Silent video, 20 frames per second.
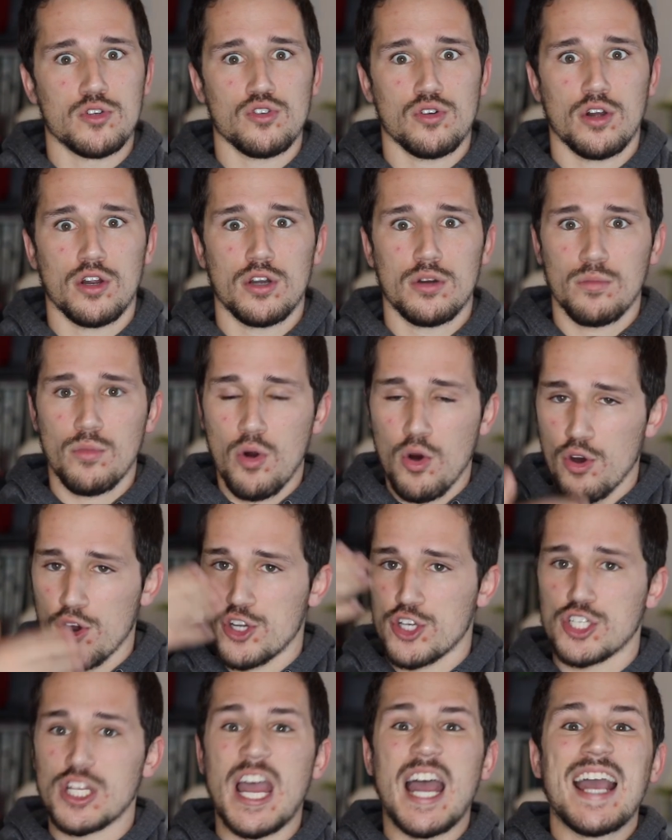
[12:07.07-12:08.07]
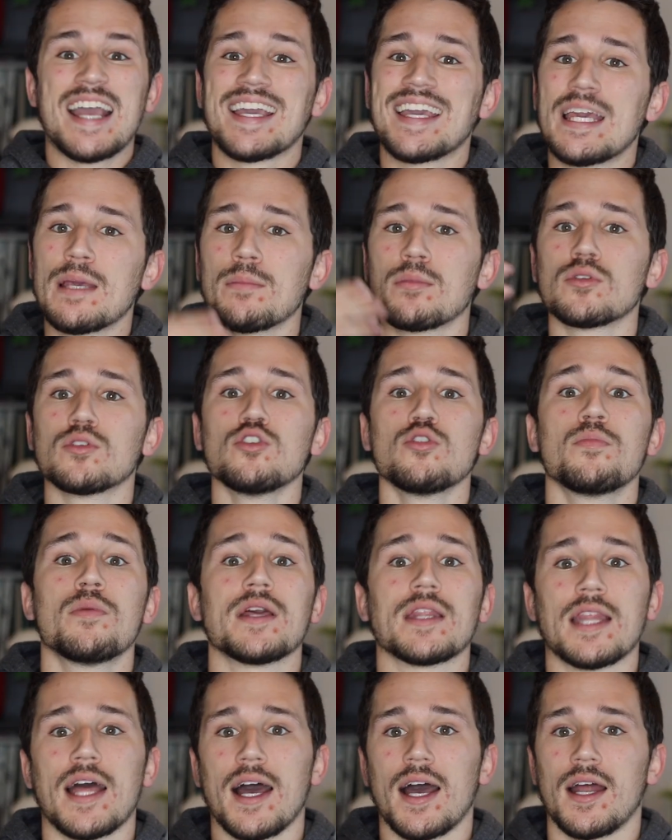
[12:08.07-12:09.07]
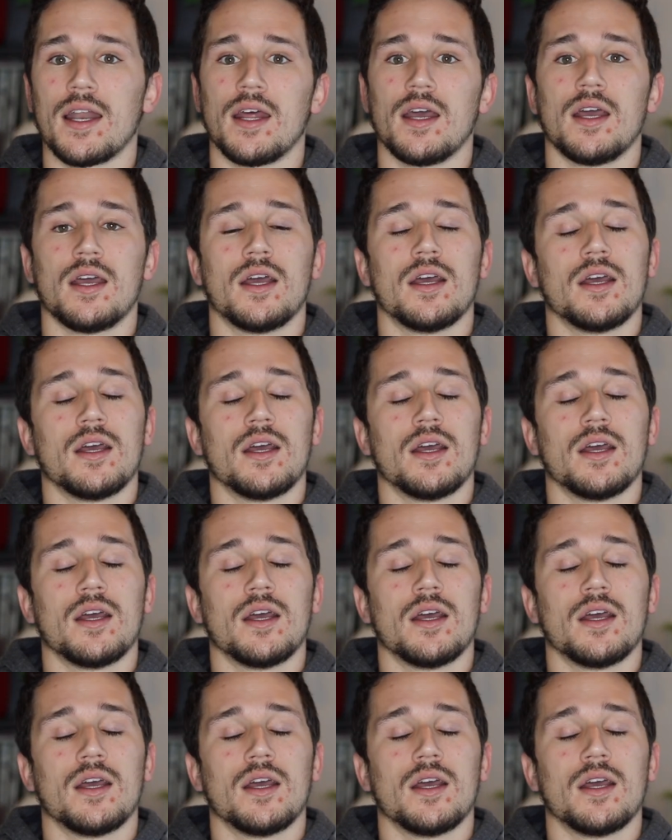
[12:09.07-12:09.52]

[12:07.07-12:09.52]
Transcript: draw into more and just keep looping that